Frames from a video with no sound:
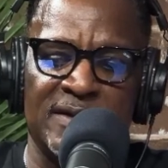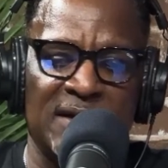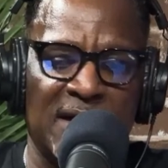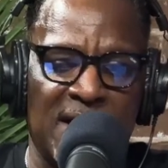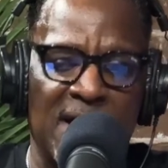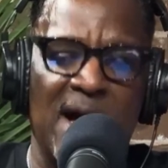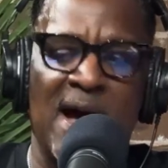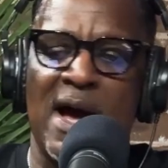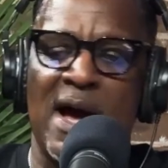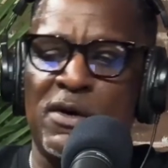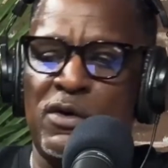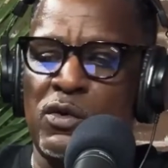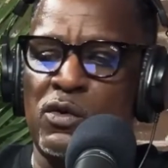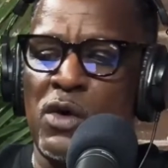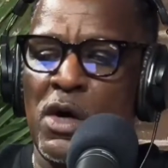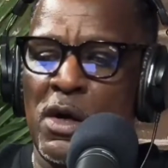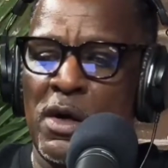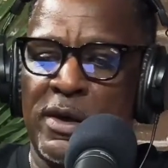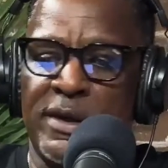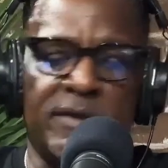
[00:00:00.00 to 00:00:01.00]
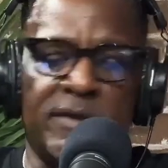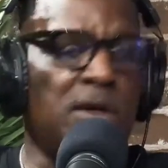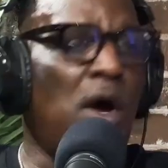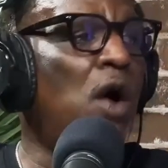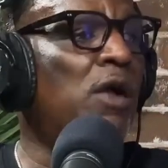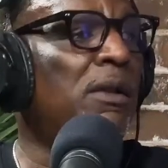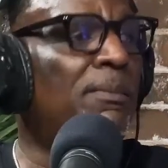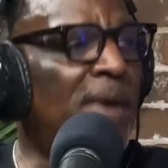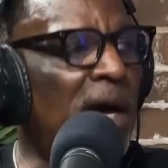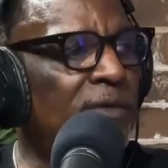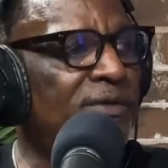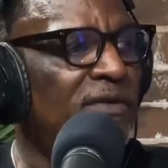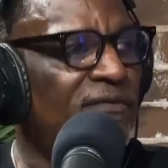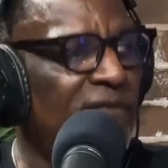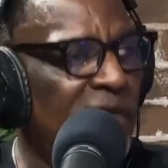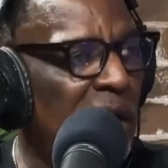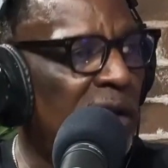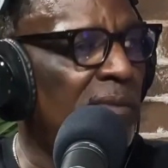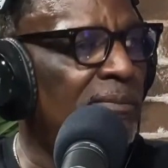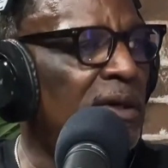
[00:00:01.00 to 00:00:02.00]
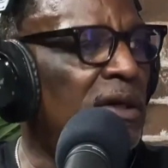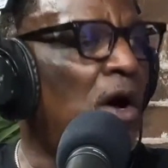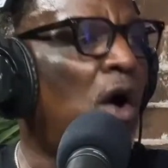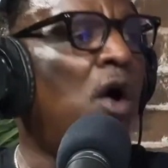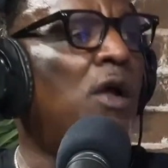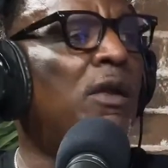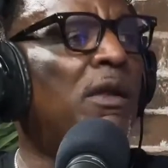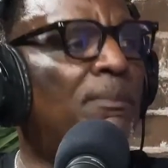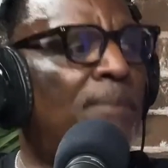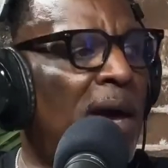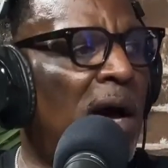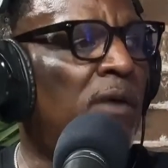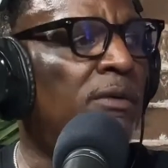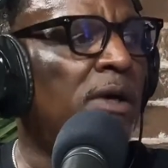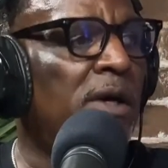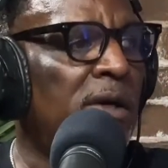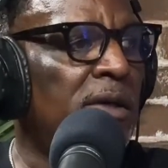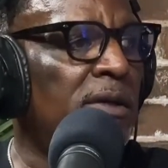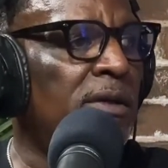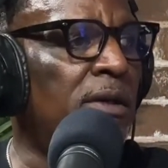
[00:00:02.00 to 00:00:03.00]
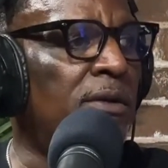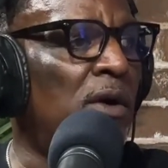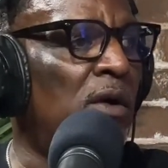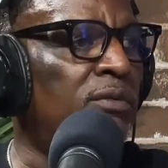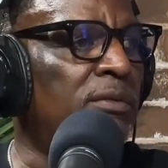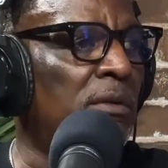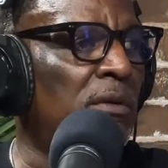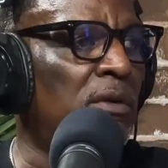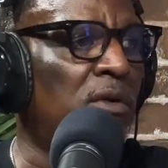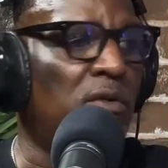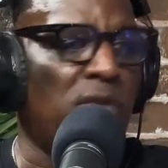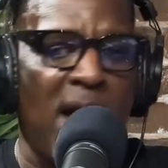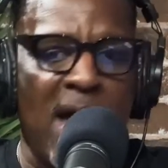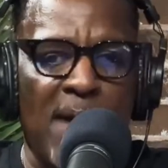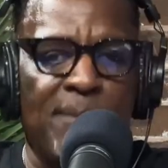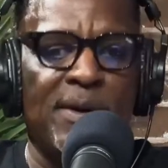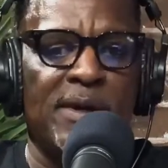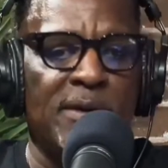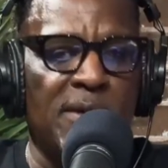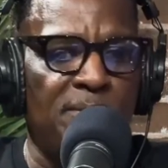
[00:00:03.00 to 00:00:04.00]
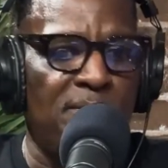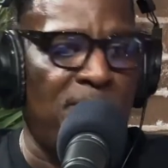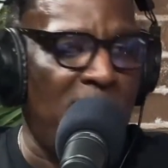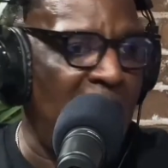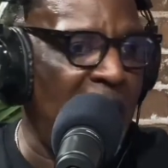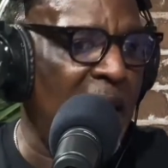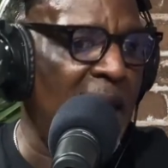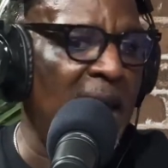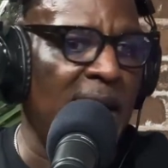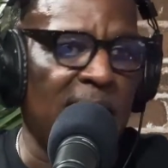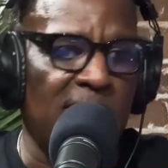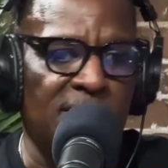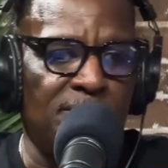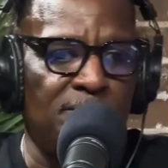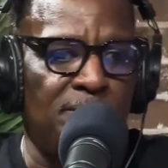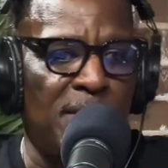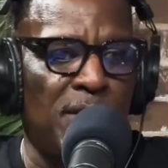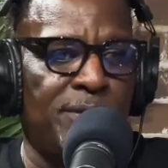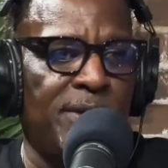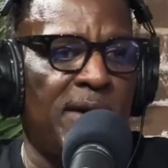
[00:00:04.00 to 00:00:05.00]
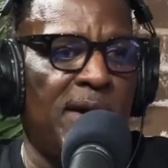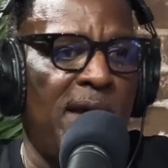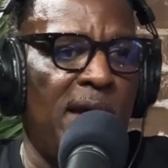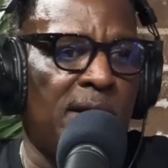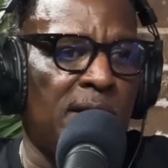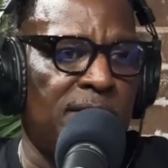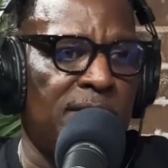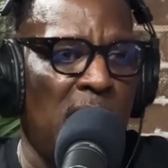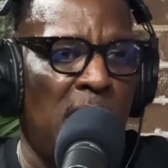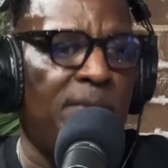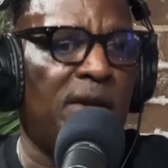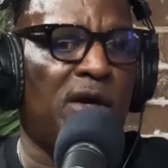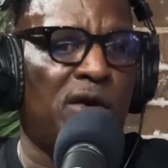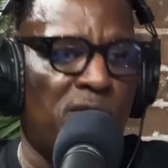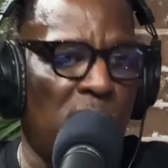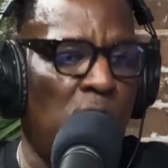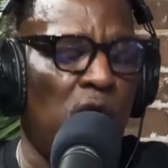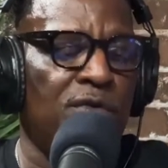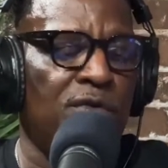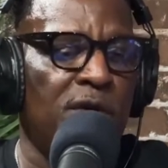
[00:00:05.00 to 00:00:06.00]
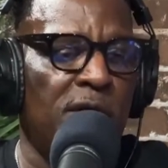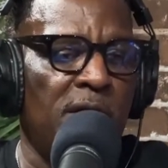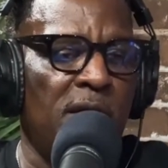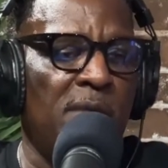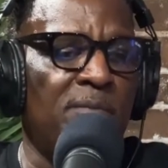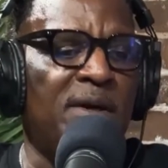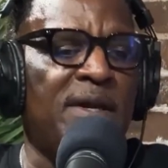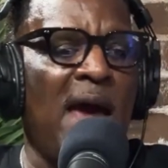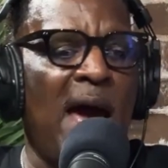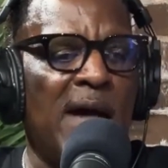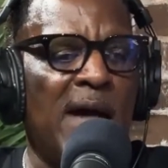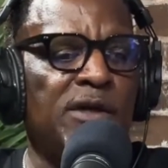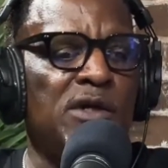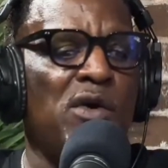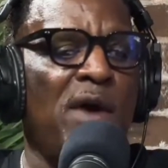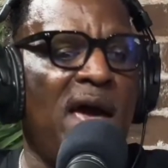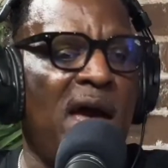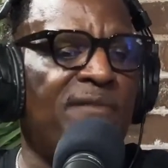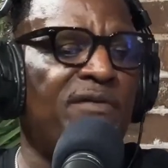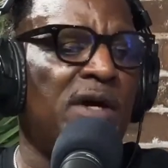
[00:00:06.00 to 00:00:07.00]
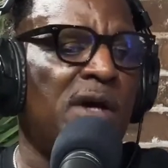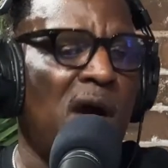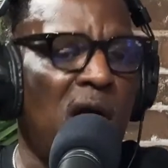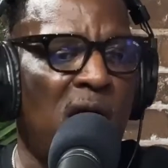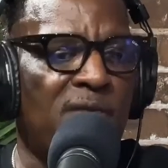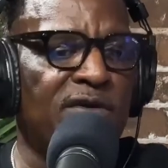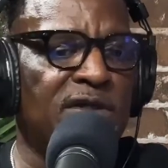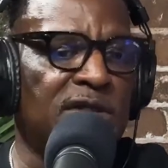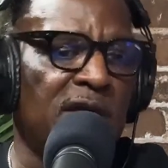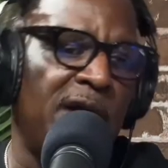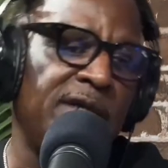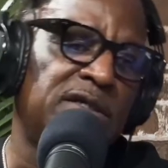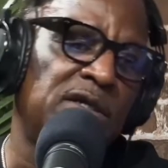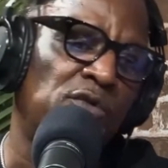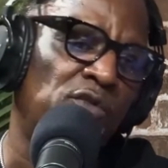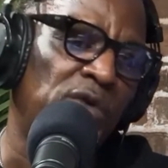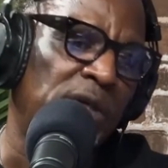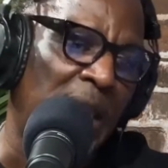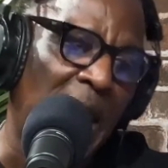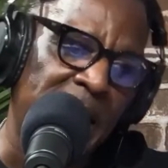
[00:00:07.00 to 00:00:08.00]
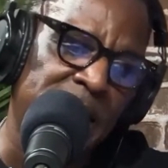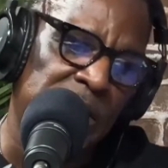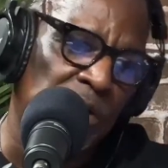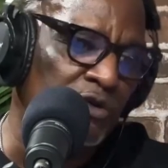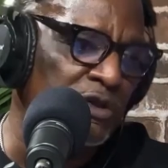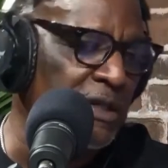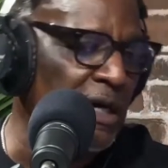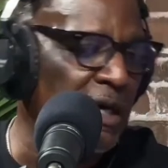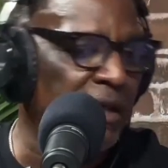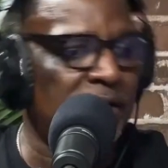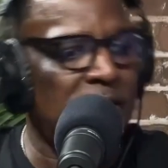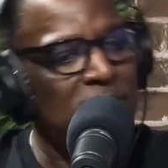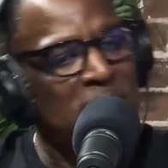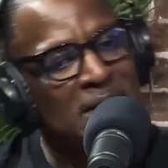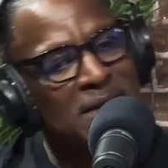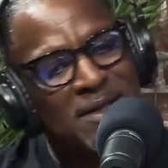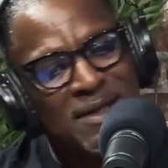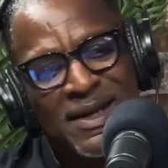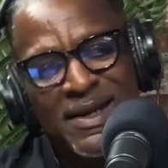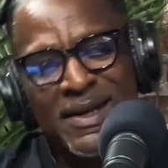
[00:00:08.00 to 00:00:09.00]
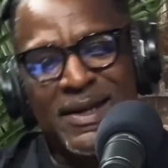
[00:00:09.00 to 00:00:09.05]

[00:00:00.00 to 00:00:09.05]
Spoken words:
a guy who is all about development, all about, you know, grabbing the bag and building economic growth. But how do you have a conversation when, like you said, D'Amica,